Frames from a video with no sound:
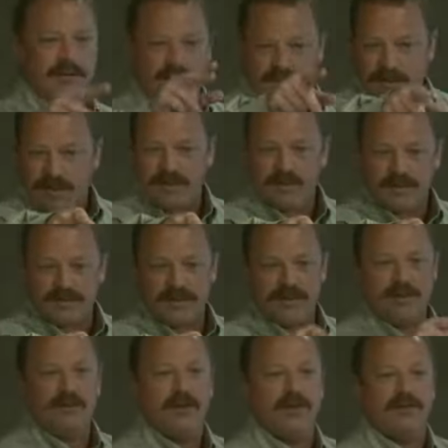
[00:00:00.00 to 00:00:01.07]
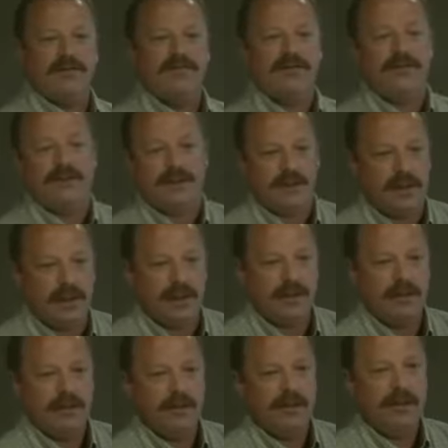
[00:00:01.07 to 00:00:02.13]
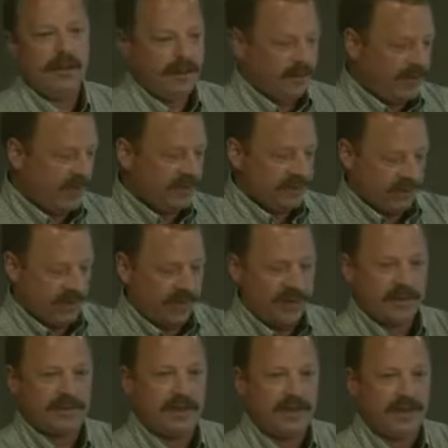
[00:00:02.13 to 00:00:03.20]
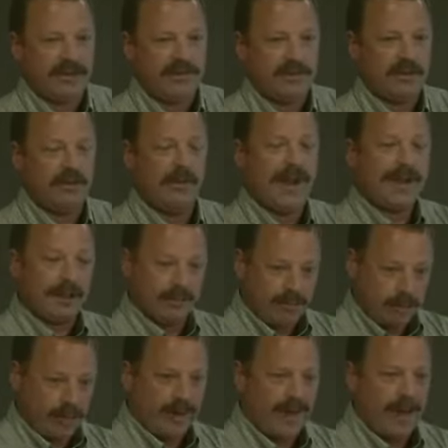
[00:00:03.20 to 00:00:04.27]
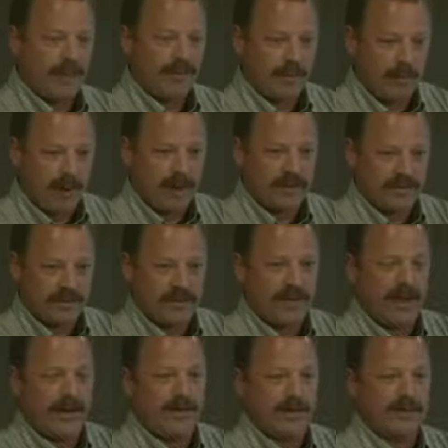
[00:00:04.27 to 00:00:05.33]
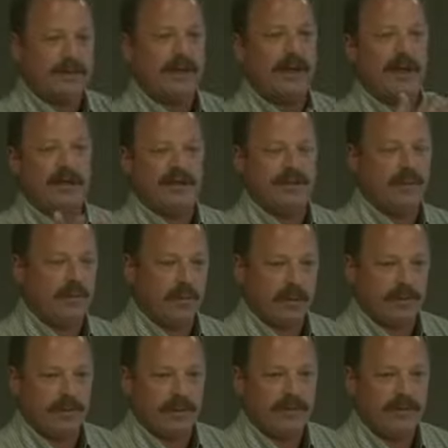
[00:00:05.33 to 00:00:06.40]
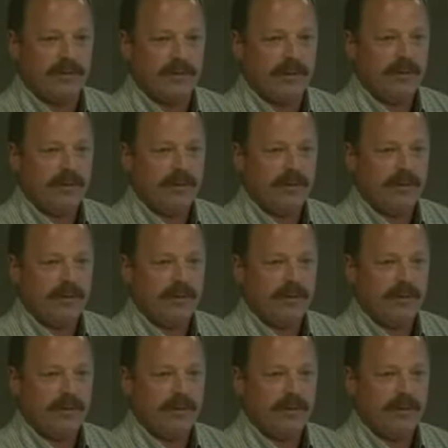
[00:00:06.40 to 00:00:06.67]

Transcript: if I'm going to send you out in the field today, these are the things I need you to do. I can print out the wire center areas that I need you to work with.